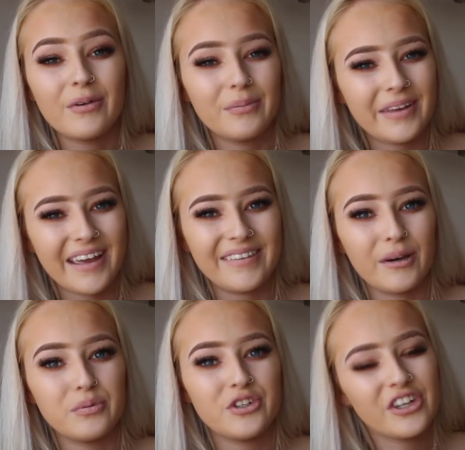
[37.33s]
I wouldn't be
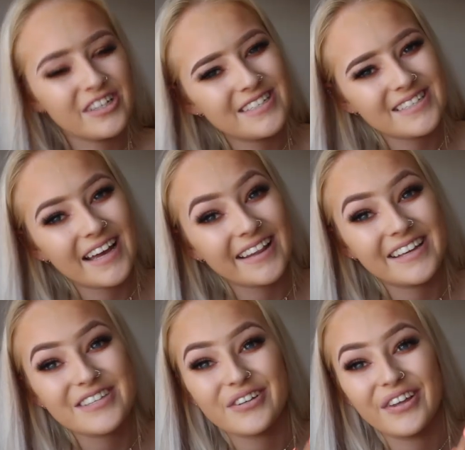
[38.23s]
getting the opportunities like
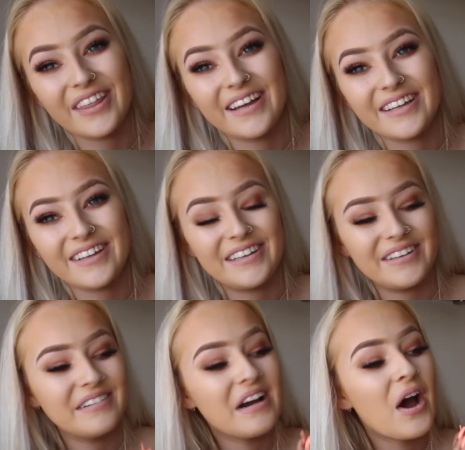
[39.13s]
this, so thank
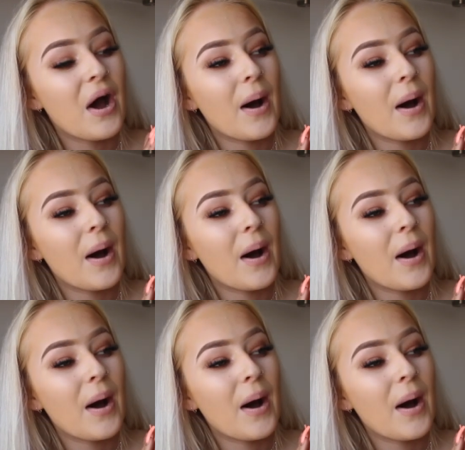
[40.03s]
you.